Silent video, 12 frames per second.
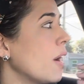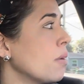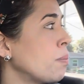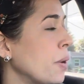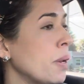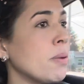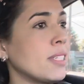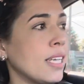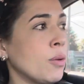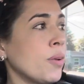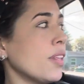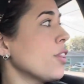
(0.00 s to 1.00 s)
pretty much
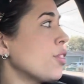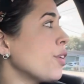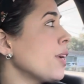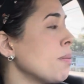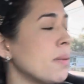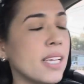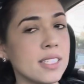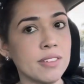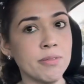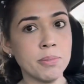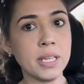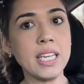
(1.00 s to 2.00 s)
like within 30 minutes
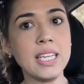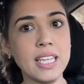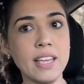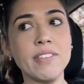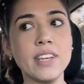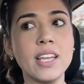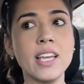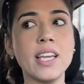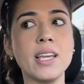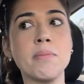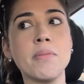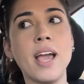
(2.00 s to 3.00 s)
of me giving
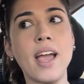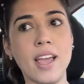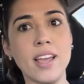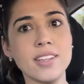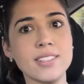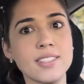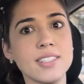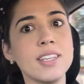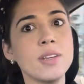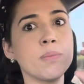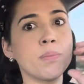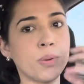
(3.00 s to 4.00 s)
him eggs,
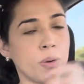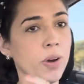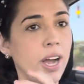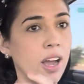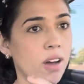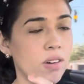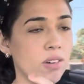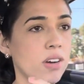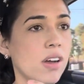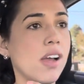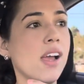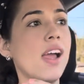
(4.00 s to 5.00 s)
he broke out
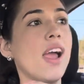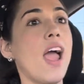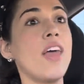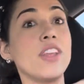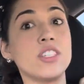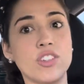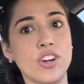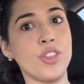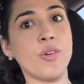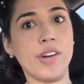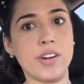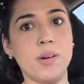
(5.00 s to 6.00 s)
and then started
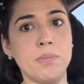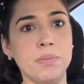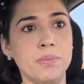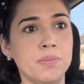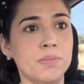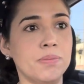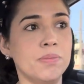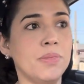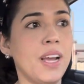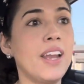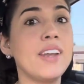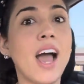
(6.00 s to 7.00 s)
throwing up.
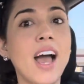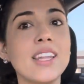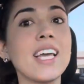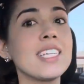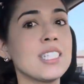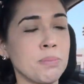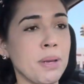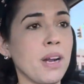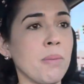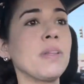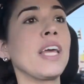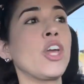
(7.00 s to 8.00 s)
And not like spit
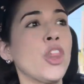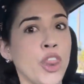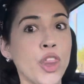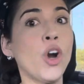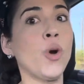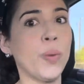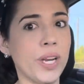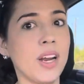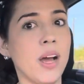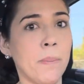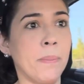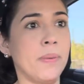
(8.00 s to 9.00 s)
up, like throwing
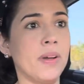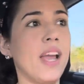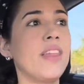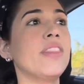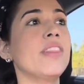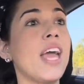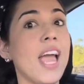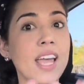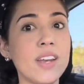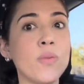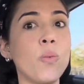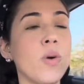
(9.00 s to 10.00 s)
up. And
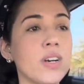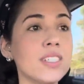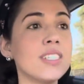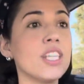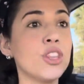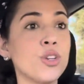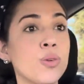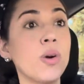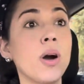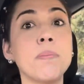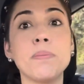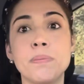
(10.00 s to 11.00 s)
then once he threw up,